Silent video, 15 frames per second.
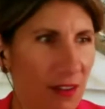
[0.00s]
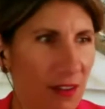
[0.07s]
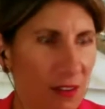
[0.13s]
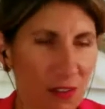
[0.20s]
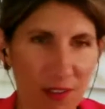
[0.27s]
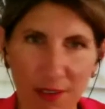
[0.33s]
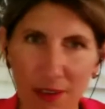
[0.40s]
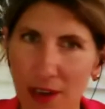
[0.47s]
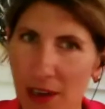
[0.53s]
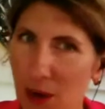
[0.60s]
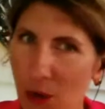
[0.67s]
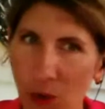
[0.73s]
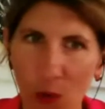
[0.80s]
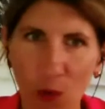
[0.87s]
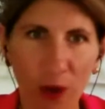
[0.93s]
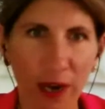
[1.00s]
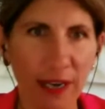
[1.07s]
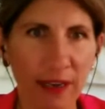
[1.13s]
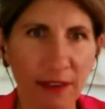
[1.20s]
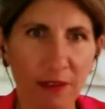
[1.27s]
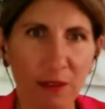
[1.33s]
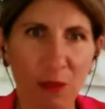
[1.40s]
It's
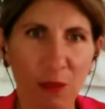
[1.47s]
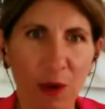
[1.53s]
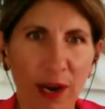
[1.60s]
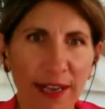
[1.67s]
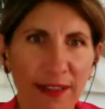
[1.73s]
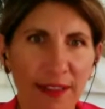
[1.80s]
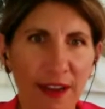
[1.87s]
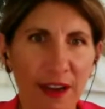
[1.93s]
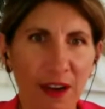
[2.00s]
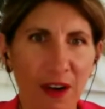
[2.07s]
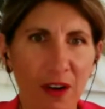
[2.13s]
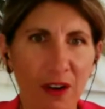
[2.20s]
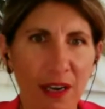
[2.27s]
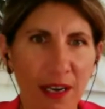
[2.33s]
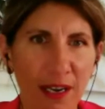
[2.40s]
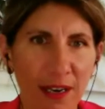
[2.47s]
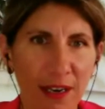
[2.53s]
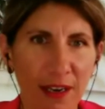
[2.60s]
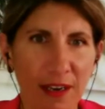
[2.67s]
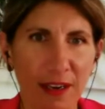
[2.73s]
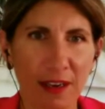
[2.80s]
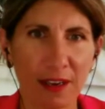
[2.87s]
right there.
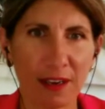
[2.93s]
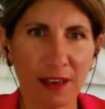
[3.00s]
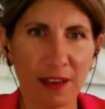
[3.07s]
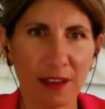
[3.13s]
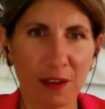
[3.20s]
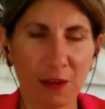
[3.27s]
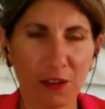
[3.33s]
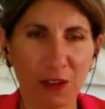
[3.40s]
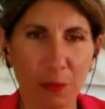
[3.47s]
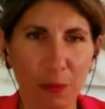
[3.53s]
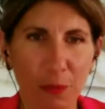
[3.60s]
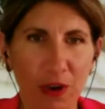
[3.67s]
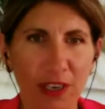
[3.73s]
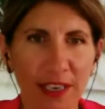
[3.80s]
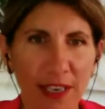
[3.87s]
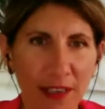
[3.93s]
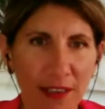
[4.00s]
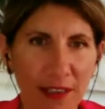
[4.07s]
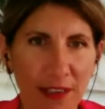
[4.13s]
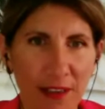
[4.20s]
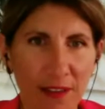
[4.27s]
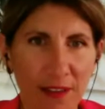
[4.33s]
There's a
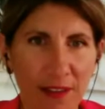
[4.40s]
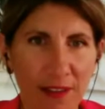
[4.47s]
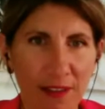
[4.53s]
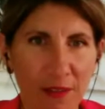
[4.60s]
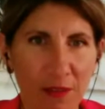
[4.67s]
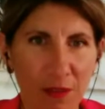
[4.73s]
market. It's